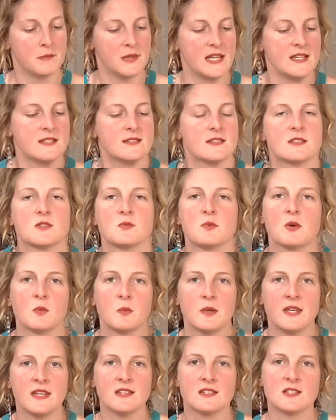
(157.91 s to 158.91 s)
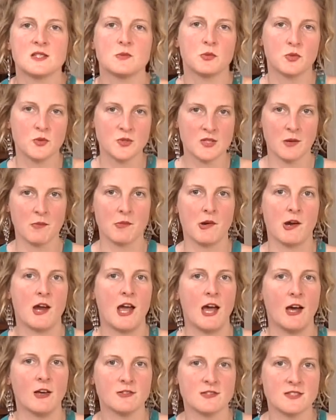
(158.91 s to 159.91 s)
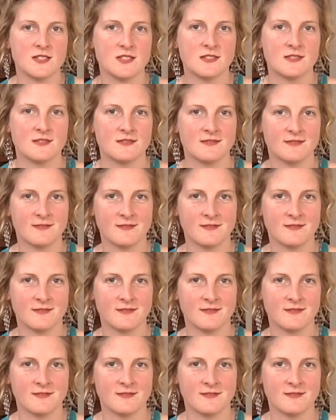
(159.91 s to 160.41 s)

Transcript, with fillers: places where we can spruce up our house.